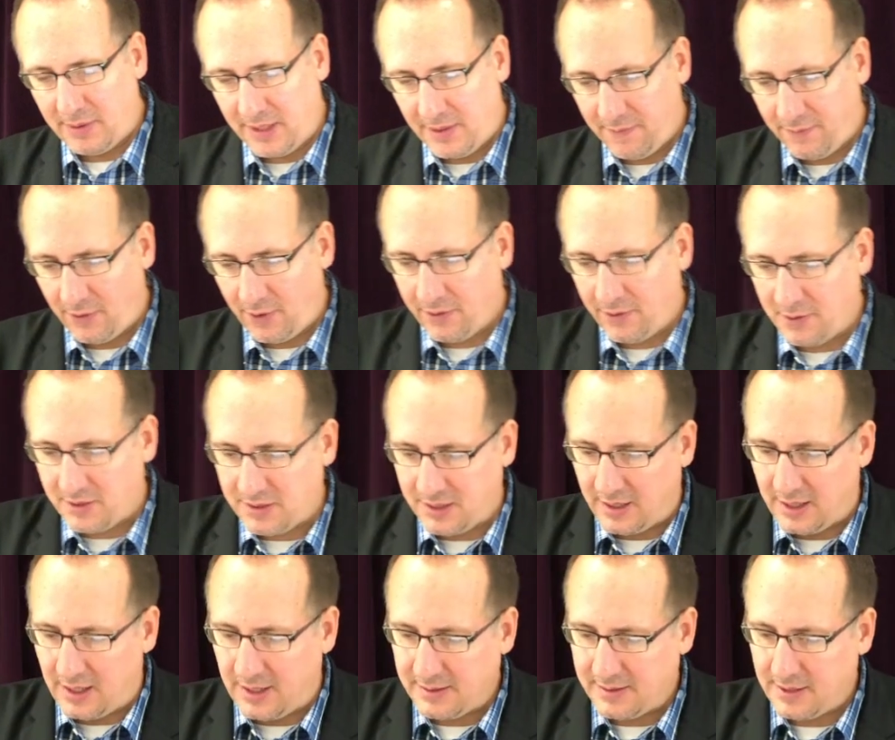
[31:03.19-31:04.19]
he furthers the
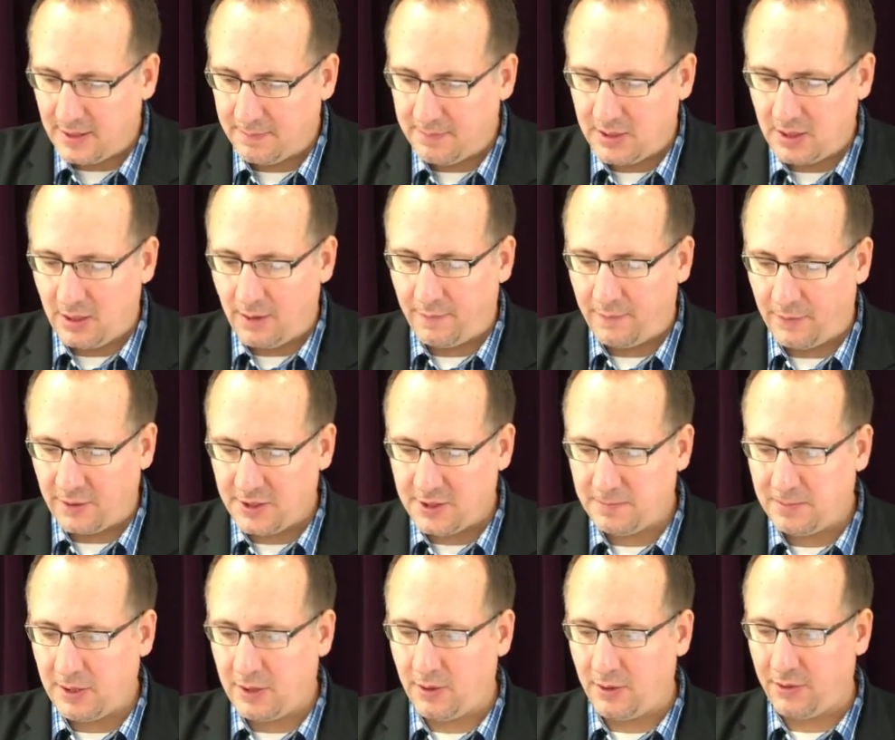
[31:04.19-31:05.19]
concept here. 1
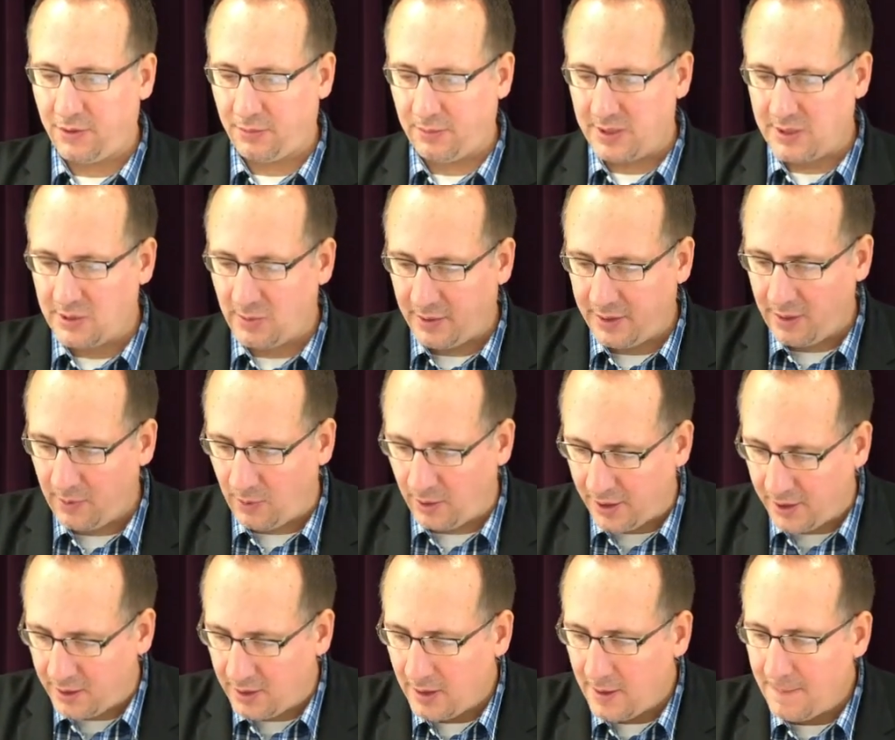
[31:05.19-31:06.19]
Peter
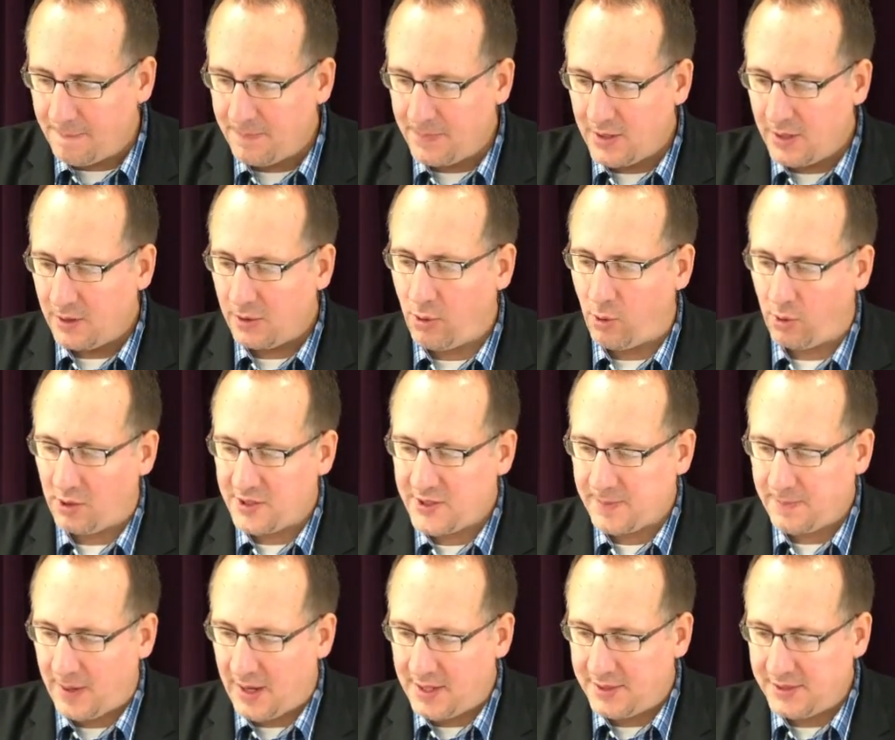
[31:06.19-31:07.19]
3:21,
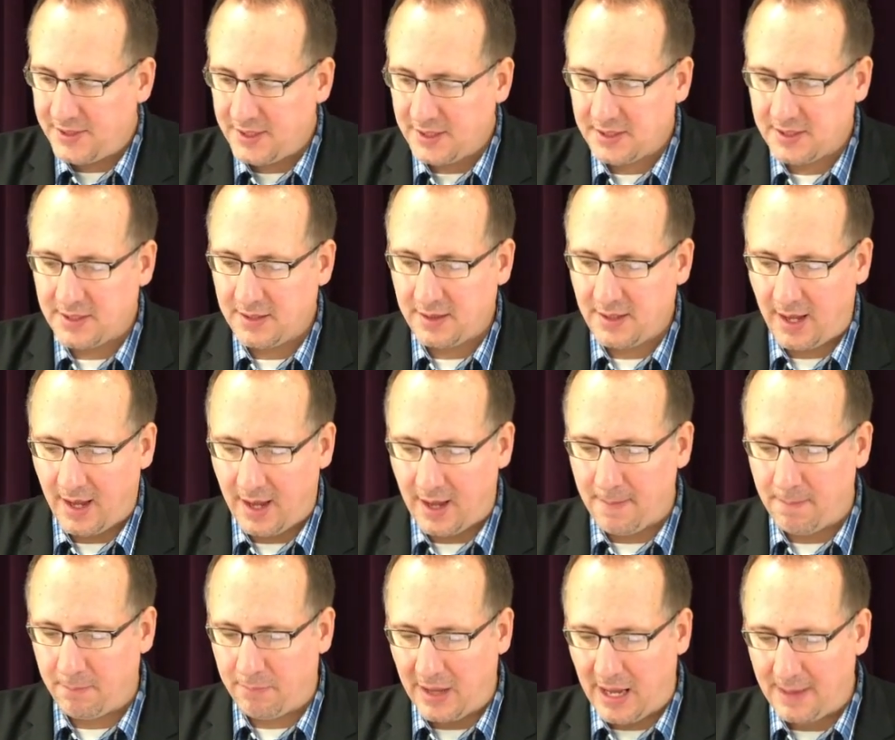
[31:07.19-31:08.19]
corresponding to
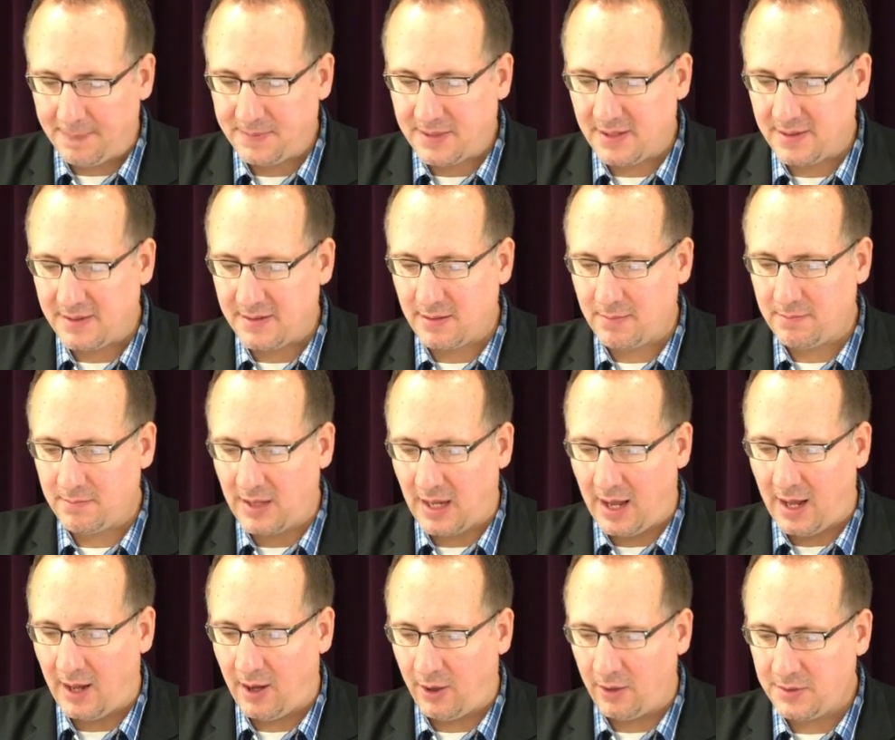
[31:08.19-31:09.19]
that, baptism
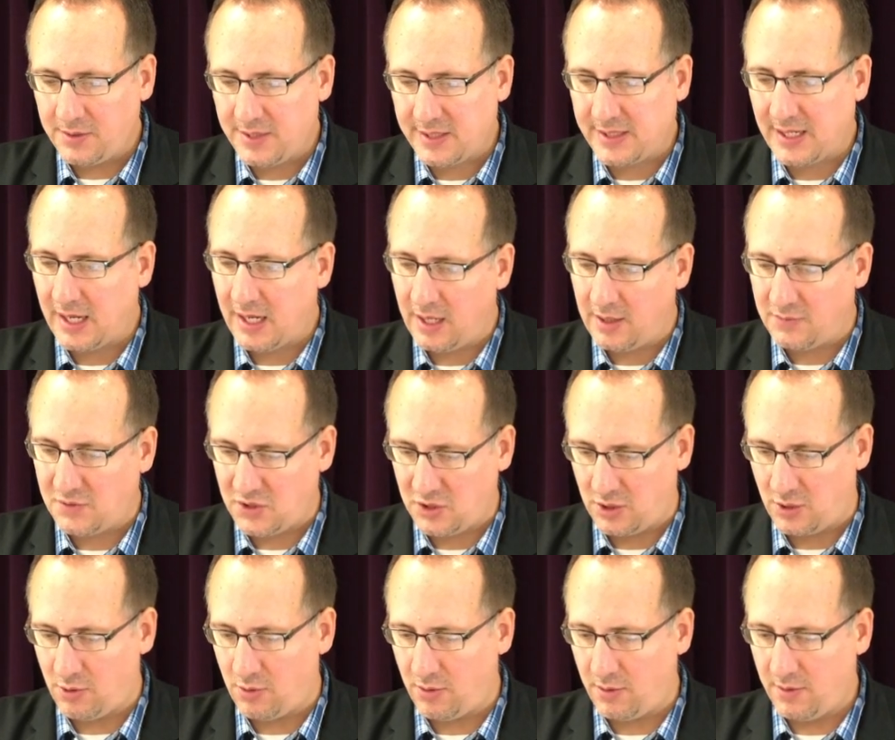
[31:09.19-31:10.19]
now saves
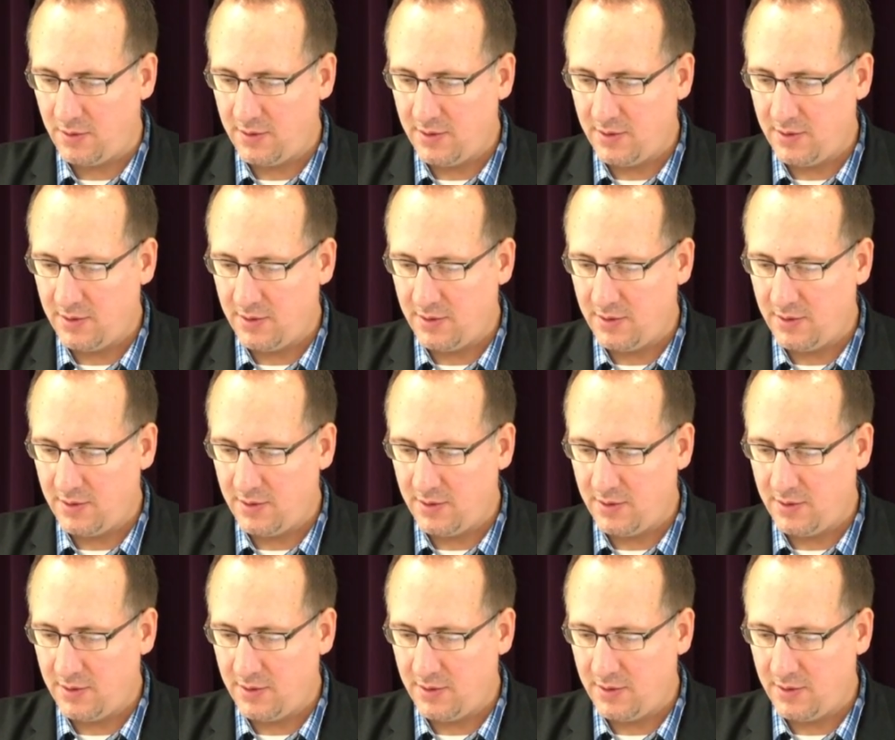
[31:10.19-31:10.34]
you.